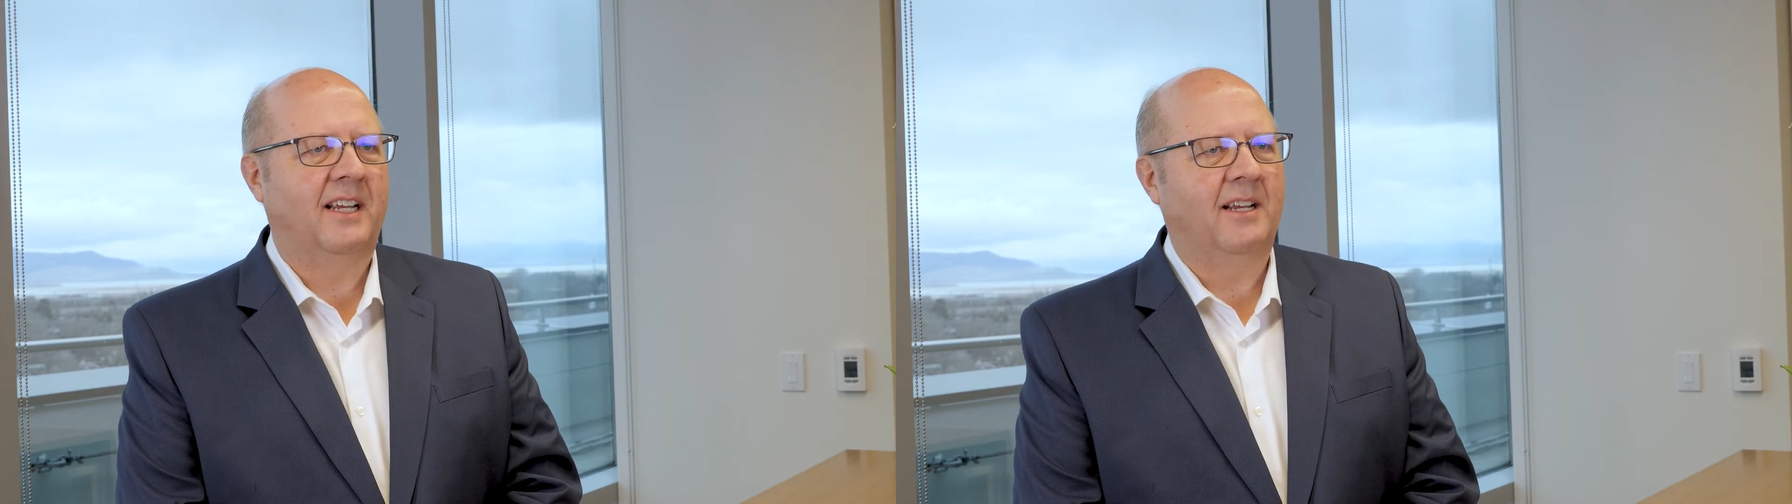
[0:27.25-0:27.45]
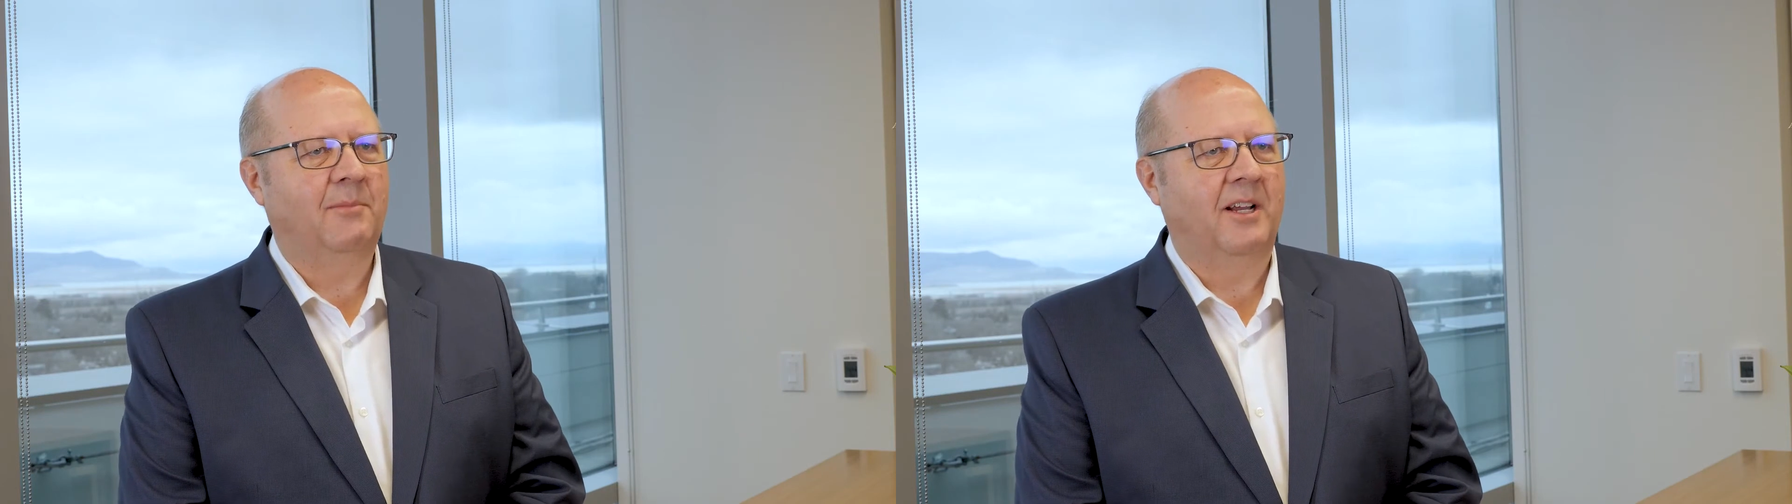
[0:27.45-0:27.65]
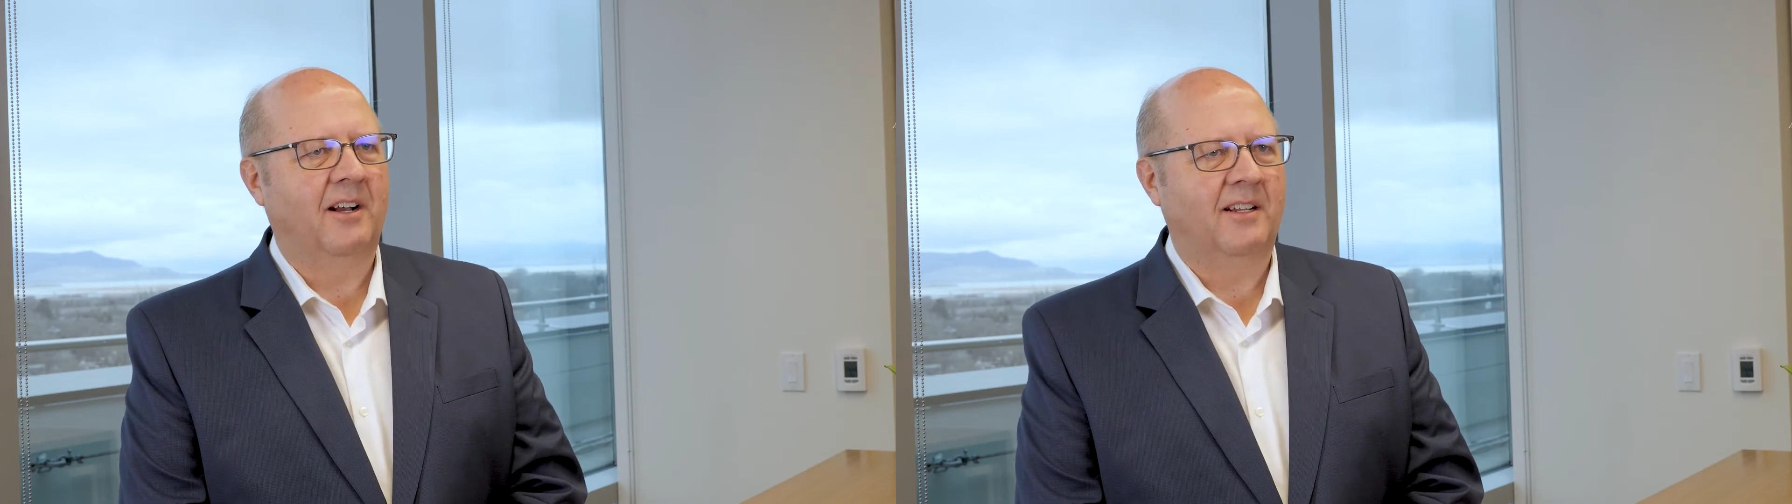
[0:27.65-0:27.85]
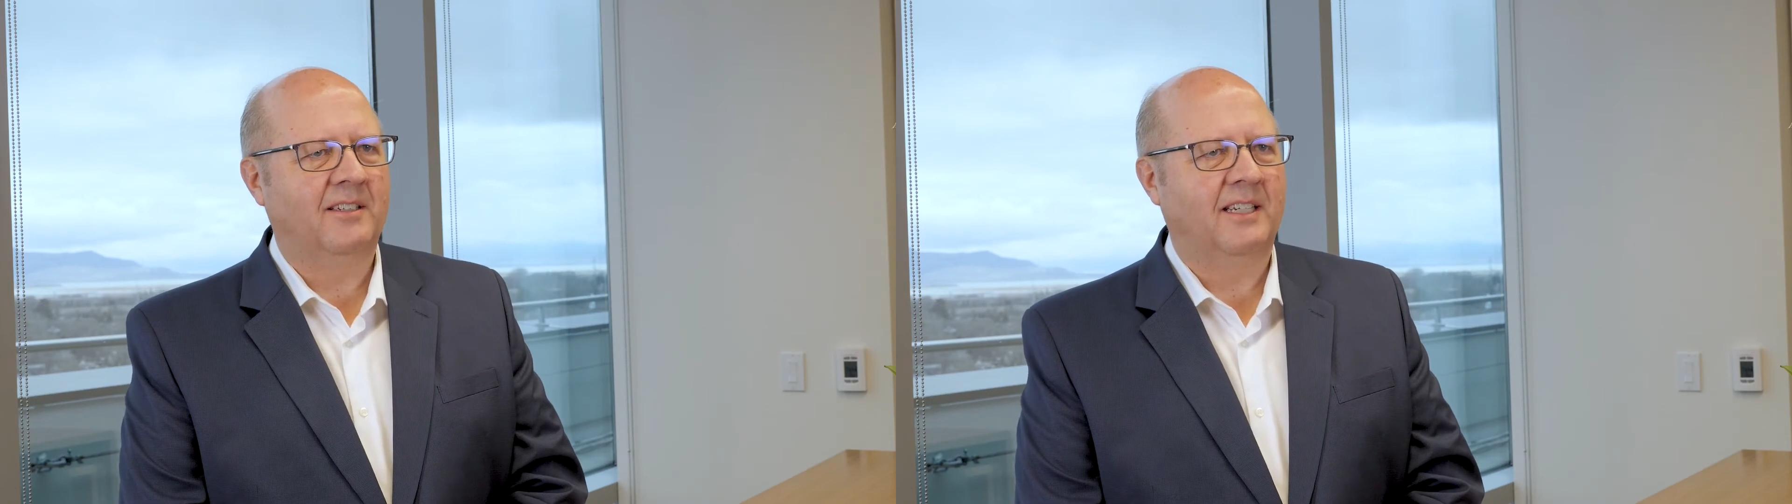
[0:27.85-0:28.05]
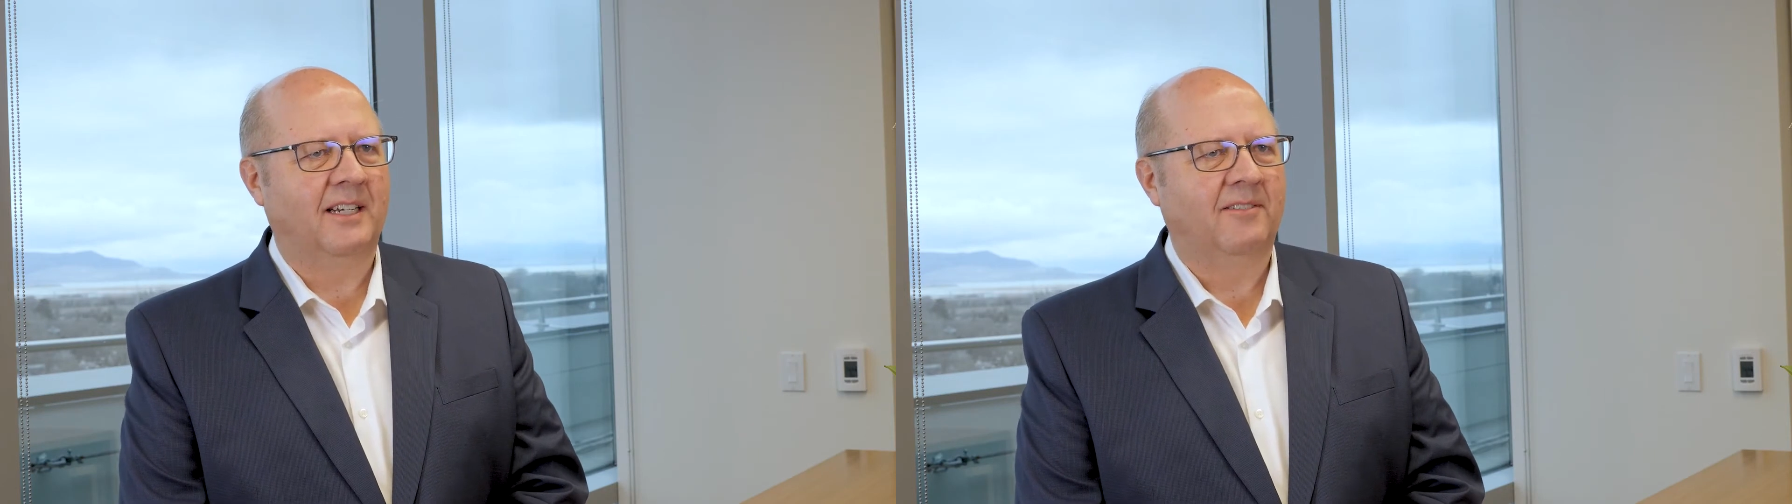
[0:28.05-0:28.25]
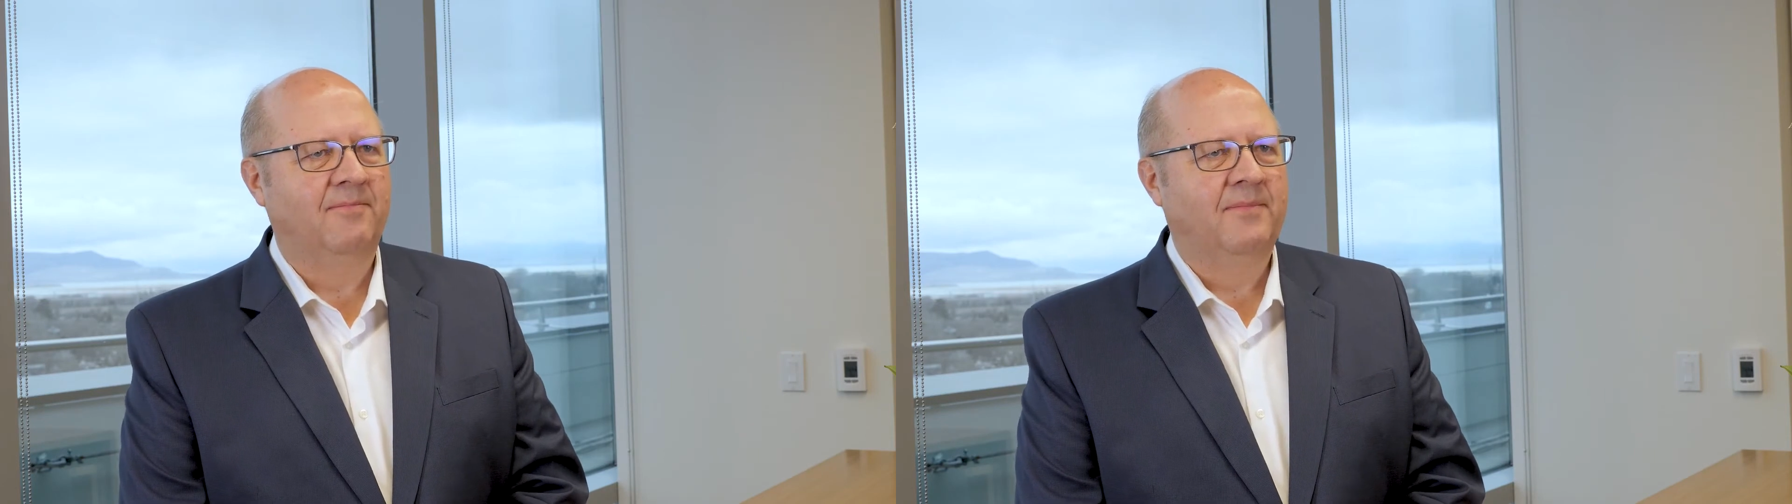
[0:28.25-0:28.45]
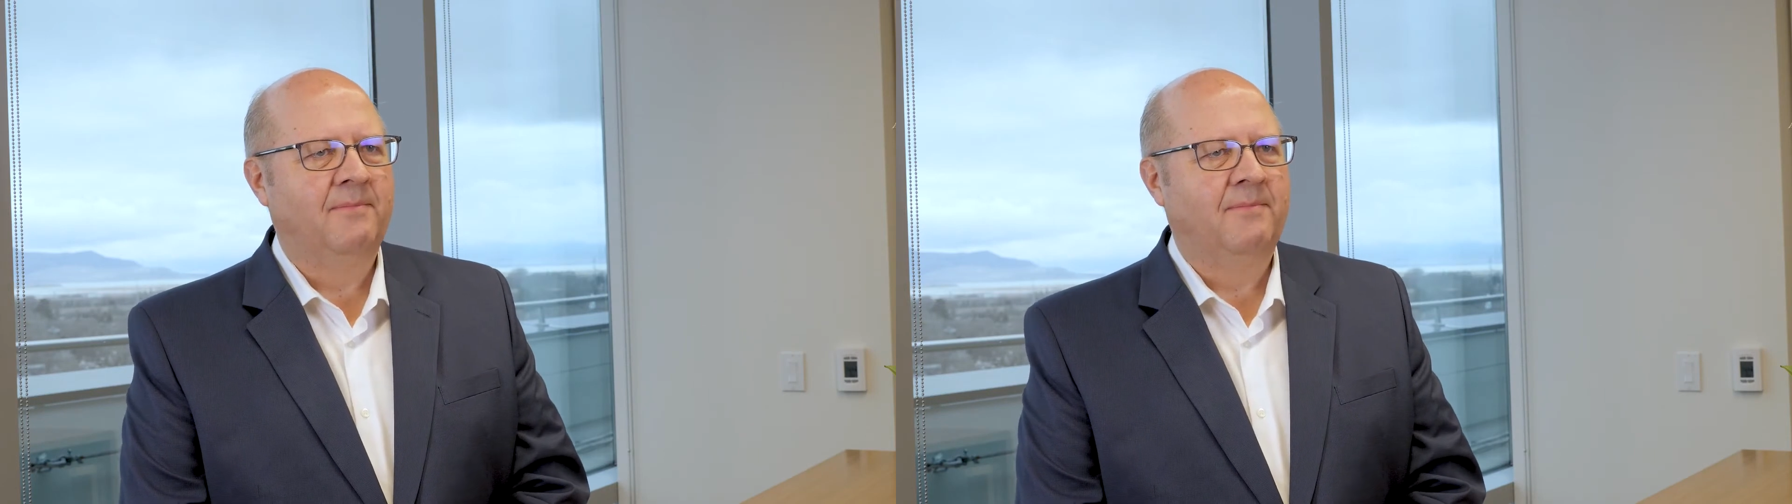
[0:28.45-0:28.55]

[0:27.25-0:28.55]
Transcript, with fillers: and immunology.